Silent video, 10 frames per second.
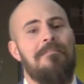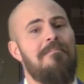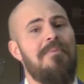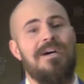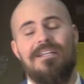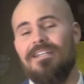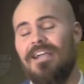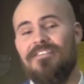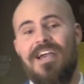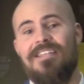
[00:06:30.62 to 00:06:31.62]
but
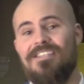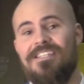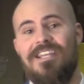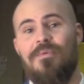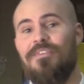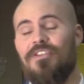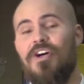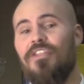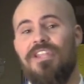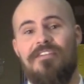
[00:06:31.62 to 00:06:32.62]
I've got to stick with the
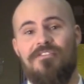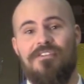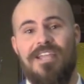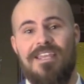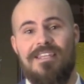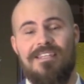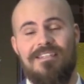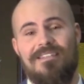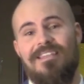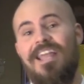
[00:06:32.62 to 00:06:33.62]
law that I've created.
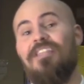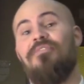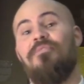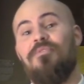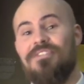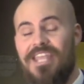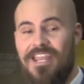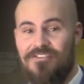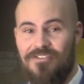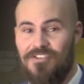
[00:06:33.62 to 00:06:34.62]
And he throws
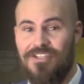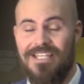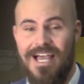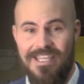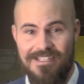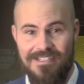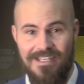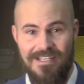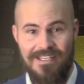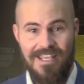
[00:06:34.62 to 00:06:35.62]
Daniel into the lion's den.
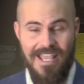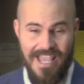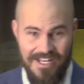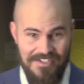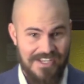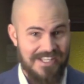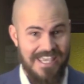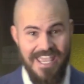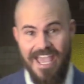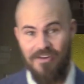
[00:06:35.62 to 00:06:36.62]
And it says that
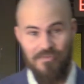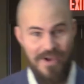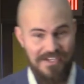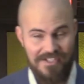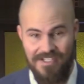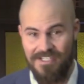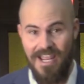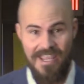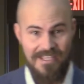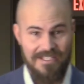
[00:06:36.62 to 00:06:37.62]
he had a restless
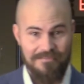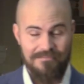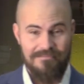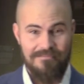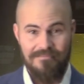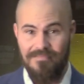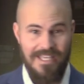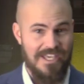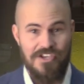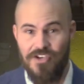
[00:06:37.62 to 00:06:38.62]
night, that
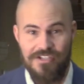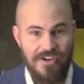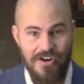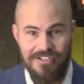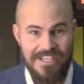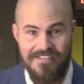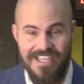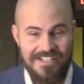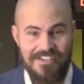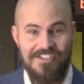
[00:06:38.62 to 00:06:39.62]
he couldn't hardly even
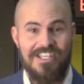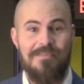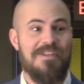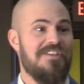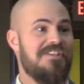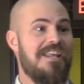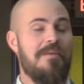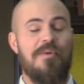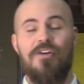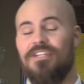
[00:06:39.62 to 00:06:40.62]
get to sleep, and he stayed up
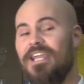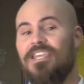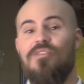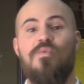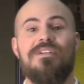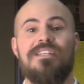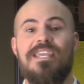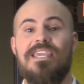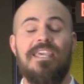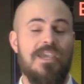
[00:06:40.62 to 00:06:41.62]
all night. He wouldn't
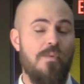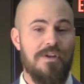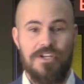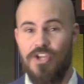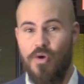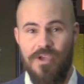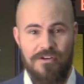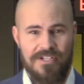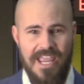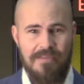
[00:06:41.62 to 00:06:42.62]
eat. He wanted no
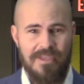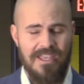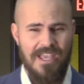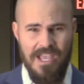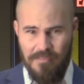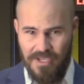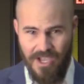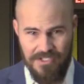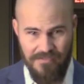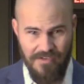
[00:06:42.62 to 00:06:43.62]
entertainment
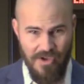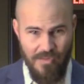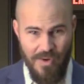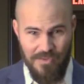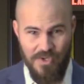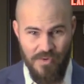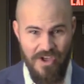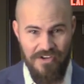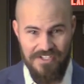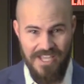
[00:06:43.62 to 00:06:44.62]
because of what was going
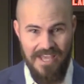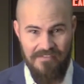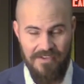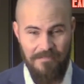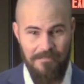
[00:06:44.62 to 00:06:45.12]
on inside of him.